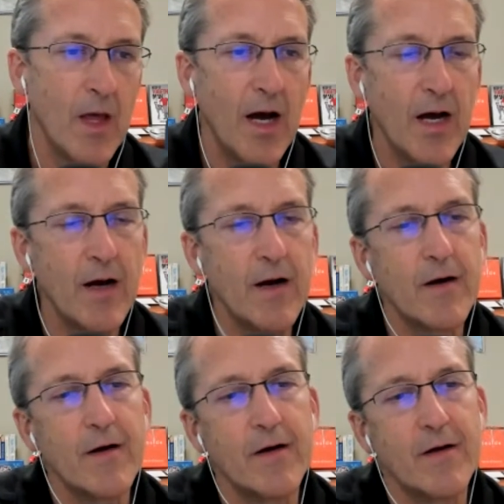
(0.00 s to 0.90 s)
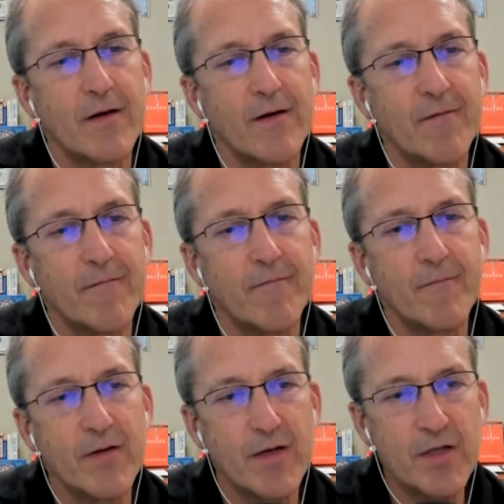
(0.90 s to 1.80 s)
I don't know if I quite answered your
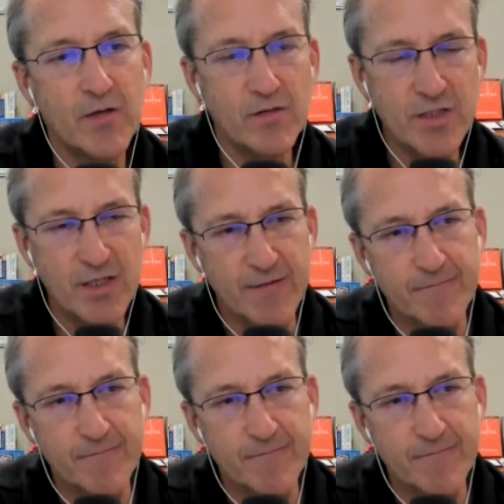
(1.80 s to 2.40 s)
question. you did.